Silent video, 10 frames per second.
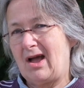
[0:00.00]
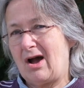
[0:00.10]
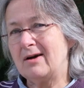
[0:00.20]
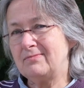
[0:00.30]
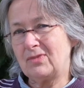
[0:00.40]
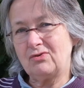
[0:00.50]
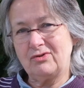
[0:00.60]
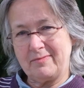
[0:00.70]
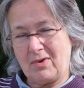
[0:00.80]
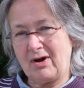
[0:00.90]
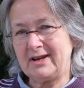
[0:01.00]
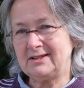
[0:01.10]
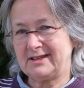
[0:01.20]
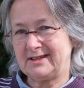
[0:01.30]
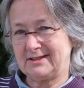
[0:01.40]
I'm
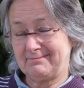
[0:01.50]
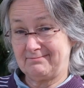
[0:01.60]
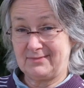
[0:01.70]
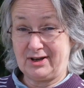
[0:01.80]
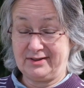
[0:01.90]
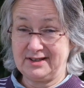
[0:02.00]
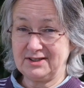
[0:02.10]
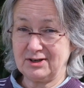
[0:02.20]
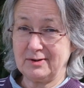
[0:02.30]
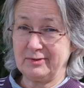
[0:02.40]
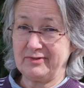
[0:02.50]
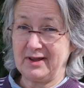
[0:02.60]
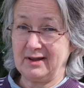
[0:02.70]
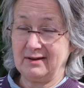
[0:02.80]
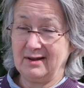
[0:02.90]
reminded at this time of
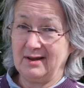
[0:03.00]
year